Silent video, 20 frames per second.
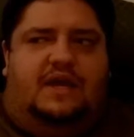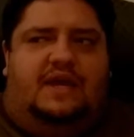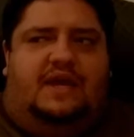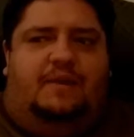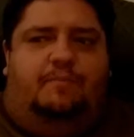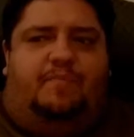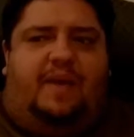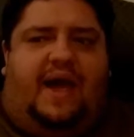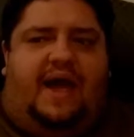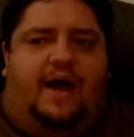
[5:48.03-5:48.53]

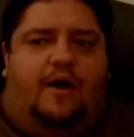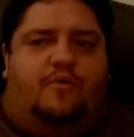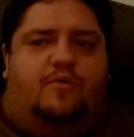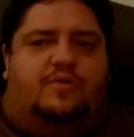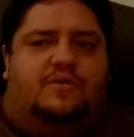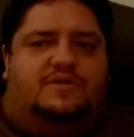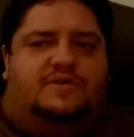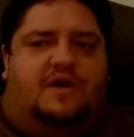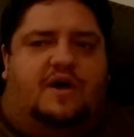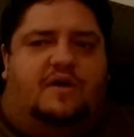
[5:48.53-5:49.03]
he
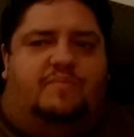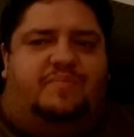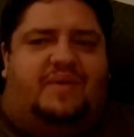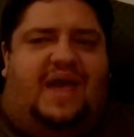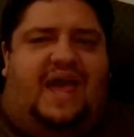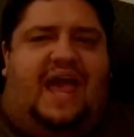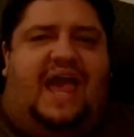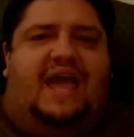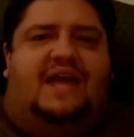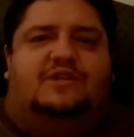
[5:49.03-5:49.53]
powers up
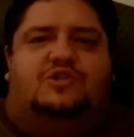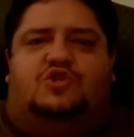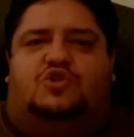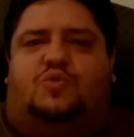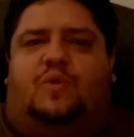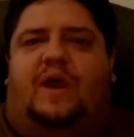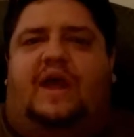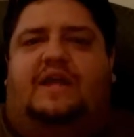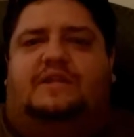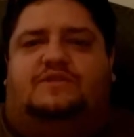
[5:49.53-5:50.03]
and
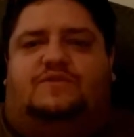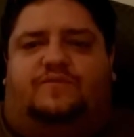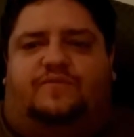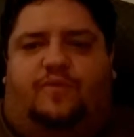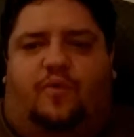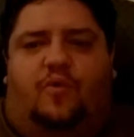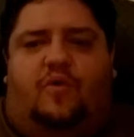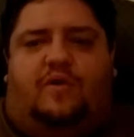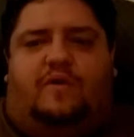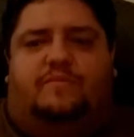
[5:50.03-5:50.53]

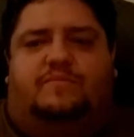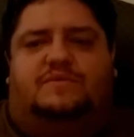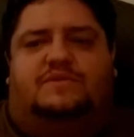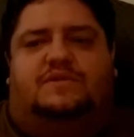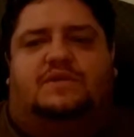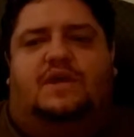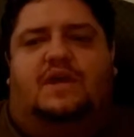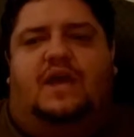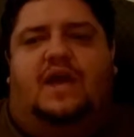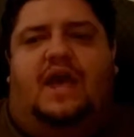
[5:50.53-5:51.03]

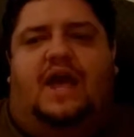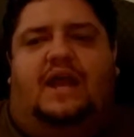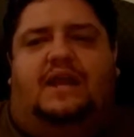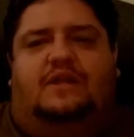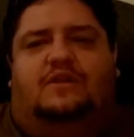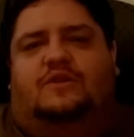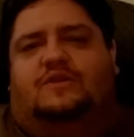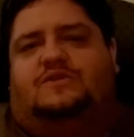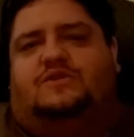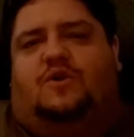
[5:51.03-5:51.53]
transforms, and
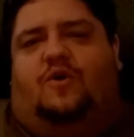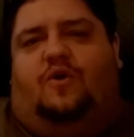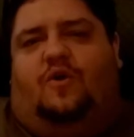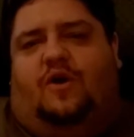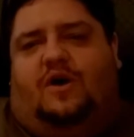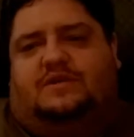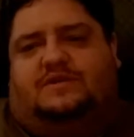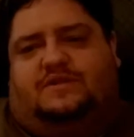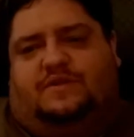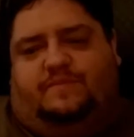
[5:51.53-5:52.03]
he looks
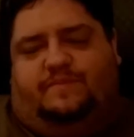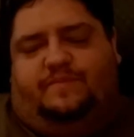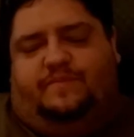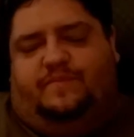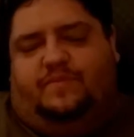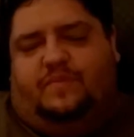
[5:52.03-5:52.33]
awesome.